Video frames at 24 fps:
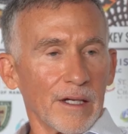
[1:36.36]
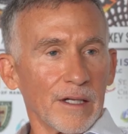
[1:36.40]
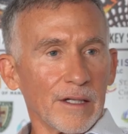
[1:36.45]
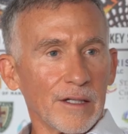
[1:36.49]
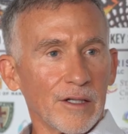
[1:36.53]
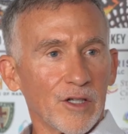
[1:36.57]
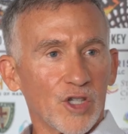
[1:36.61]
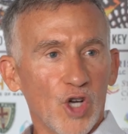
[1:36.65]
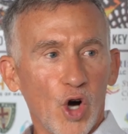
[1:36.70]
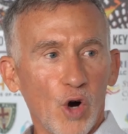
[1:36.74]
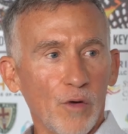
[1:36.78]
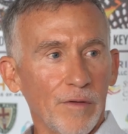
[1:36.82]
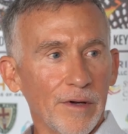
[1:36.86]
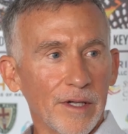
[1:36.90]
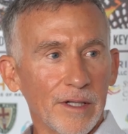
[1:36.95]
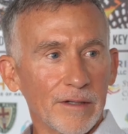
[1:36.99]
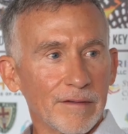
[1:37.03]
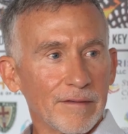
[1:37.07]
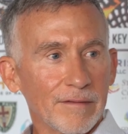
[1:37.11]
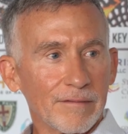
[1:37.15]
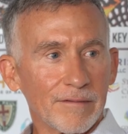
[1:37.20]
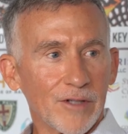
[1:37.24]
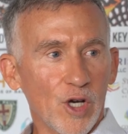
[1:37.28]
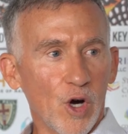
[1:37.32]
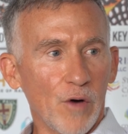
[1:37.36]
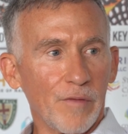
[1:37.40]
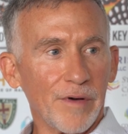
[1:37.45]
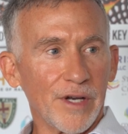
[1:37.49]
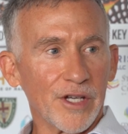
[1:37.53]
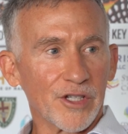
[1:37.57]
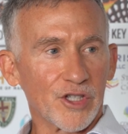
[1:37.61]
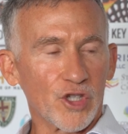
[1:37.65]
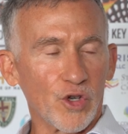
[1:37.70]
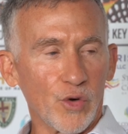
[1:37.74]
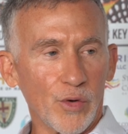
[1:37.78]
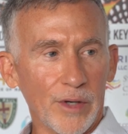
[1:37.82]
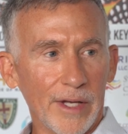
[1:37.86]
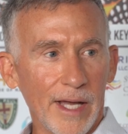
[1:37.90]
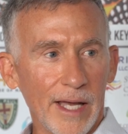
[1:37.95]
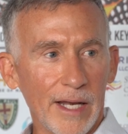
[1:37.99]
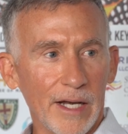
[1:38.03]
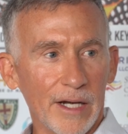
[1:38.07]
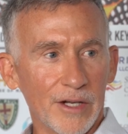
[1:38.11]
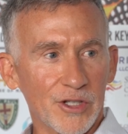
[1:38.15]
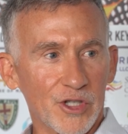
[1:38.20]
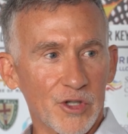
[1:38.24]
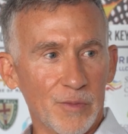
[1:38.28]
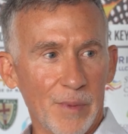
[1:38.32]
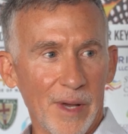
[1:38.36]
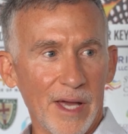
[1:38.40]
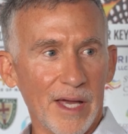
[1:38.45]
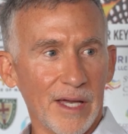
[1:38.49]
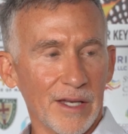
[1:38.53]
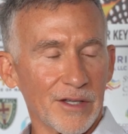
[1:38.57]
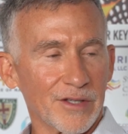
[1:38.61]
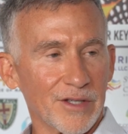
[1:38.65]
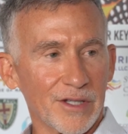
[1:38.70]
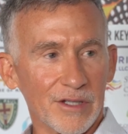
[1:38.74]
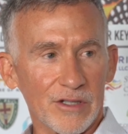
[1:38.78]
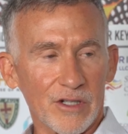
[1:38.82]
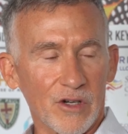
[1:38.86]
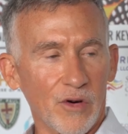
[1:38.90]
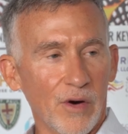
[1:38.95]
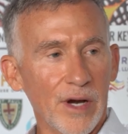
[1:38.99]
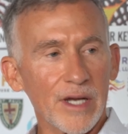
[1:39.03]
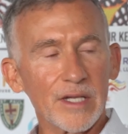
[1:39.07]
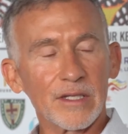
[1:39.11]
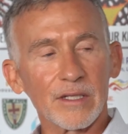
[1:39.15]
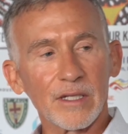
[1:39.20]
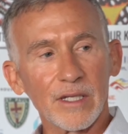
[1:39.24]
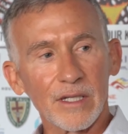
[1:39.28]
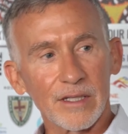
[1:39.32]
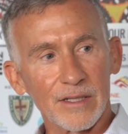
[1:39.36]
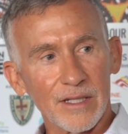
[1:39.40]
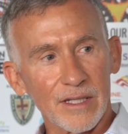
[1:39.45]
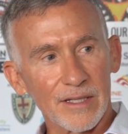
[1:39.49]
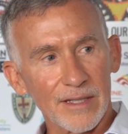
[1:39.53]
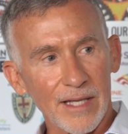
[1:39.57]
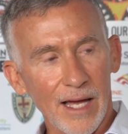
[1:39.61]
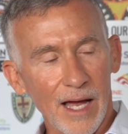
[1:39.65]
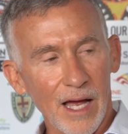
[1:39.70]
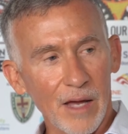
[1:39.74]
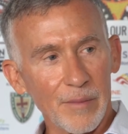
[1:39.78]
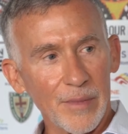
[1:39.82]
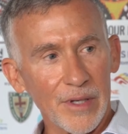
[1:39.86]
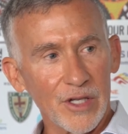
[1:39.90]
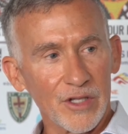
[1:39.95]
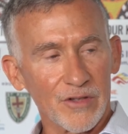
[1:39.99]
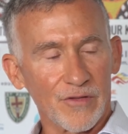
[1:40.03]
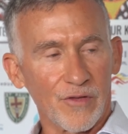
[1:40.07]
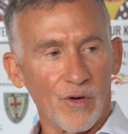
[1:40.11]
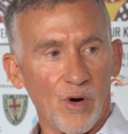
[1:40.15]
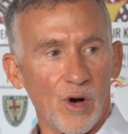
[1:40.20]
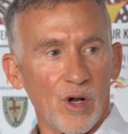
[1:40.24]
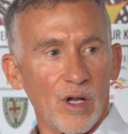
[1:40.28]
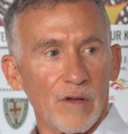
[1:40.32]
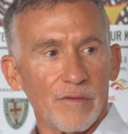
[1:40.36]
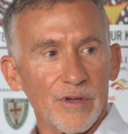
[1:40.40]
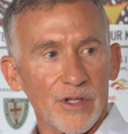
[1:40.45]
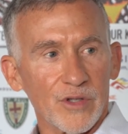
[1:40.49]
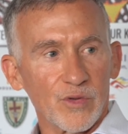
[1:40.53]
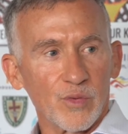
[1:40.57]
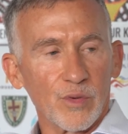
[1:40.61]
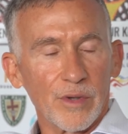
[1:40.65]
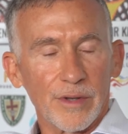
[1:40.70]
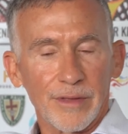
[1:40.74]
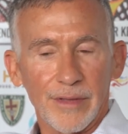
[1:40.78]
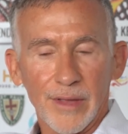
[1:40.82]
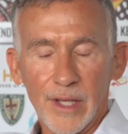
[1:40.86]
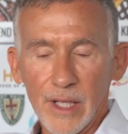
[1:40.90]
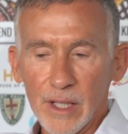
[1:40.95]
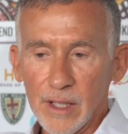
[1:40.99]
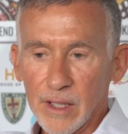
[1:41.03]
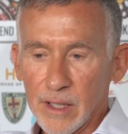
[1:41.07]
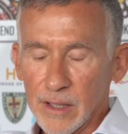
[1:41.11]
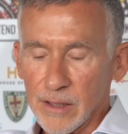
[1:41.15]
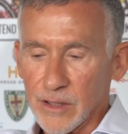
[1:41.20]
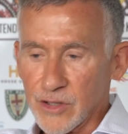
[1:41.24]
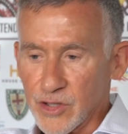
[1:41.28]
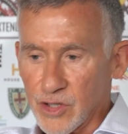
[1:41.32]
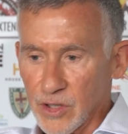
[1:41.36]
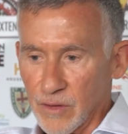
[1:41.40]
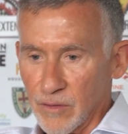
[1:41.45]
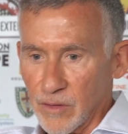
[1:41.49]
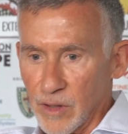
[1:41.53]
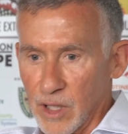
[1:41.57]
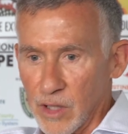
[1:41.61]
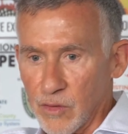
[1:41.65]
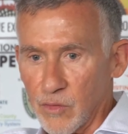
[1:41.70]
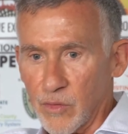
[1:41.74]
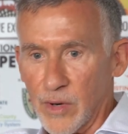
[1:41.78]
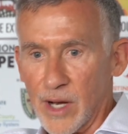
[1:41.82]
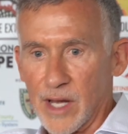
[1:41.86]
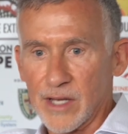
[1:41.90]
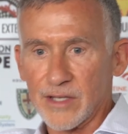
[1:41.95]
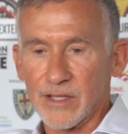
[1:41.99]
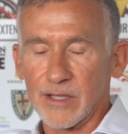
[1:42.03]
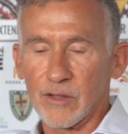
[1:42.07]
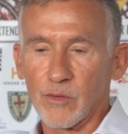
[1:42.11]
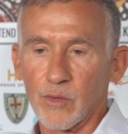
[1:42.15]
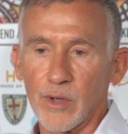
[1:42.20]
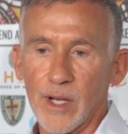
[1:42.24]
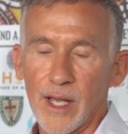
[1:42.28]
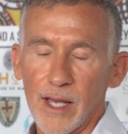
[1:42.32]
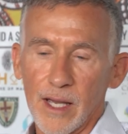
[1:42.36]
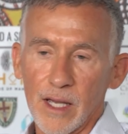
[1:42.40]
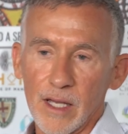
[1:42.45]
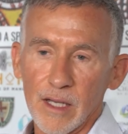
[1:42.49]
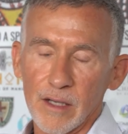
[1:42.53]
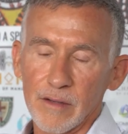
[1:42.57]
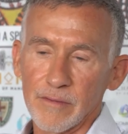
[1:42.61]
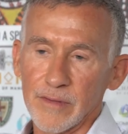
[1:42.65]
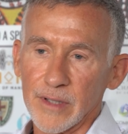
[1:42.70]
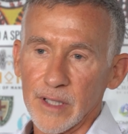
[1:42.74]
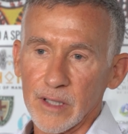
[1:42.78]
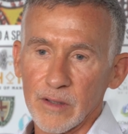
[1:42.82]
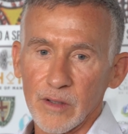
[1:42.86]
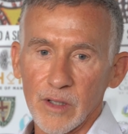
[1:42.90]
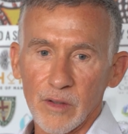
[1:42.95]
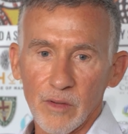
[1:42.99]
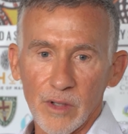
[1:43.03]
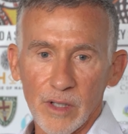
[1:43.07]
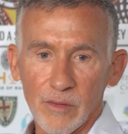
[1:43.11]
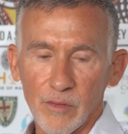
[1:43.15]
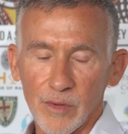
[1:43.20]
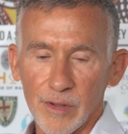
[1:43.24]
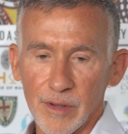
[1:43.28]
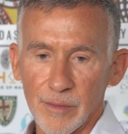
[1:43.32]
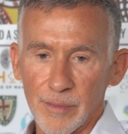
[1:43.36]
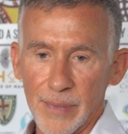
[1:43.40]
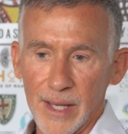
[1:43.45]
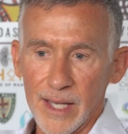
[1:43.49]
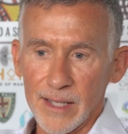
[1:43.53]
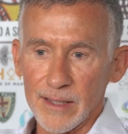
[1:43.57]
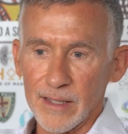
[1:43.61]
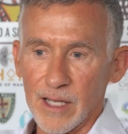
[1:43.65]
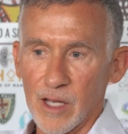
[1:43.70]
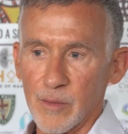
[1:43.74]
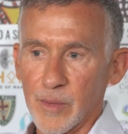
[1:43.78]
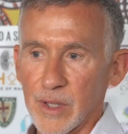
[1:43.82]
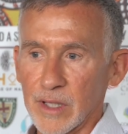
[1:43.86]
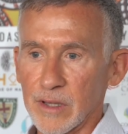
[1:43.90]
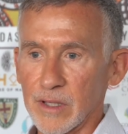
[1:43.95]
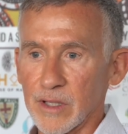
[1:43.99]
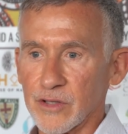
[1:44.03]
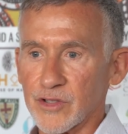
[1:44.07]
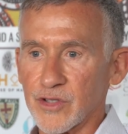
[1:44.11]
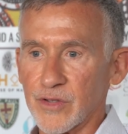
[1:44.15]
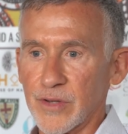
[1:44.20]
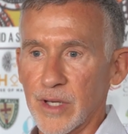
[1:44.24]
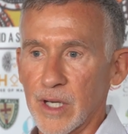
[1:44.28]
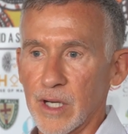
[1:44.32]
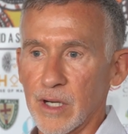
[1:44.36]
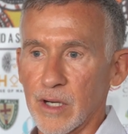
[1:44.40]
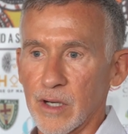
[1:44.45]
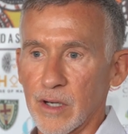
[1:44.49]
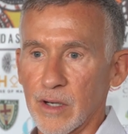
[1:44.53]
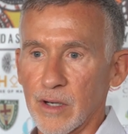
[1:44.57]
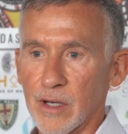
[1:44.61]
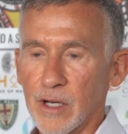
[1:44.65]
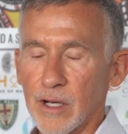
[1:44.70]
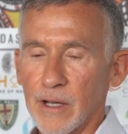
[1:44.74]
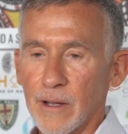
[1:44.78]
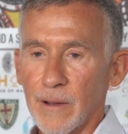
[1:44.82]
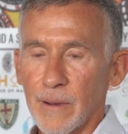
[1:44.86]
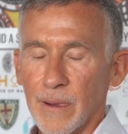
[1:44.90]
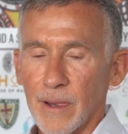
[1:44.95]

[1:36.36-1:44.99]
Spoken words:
COVID has created a space, as crazy as this time is for all of us with the civil unrest that we have and with the pandemic that's there.